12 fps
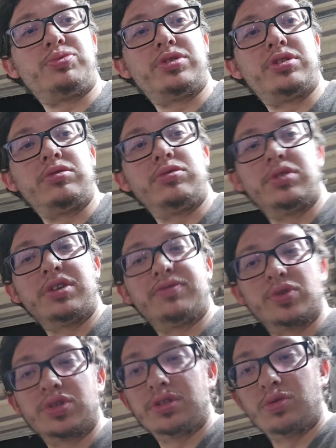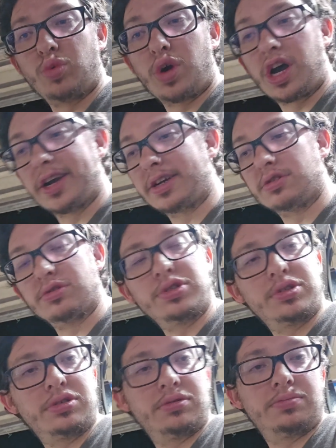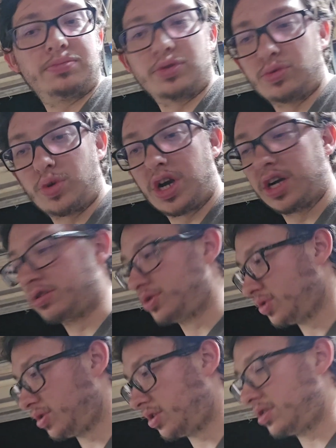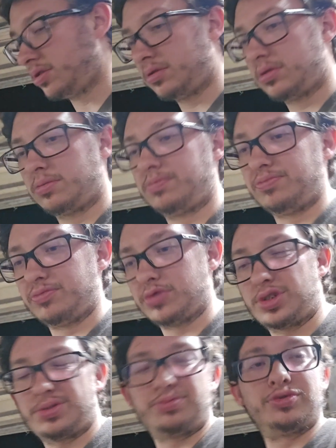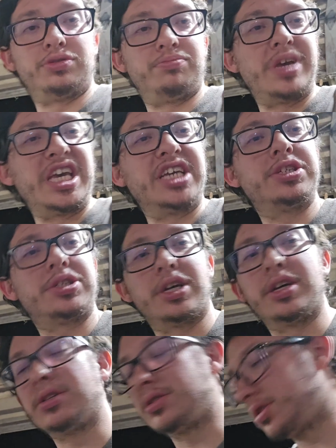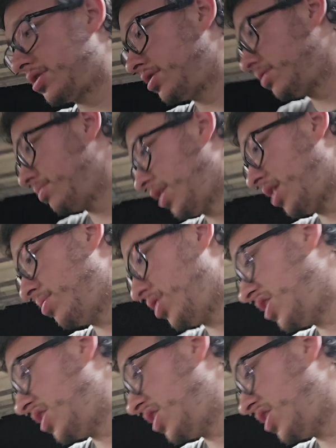when whoever did the wires put wires on it, which would make sense. Maybe